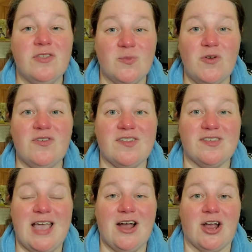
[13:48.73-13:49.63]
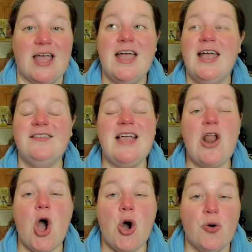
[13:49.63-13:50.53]
this movie's scary. It's
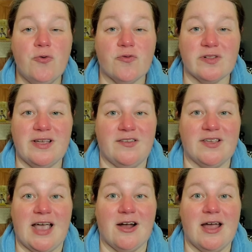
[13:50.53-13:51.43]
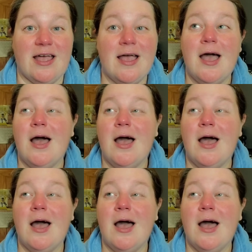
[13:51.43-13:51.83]
not overly scary,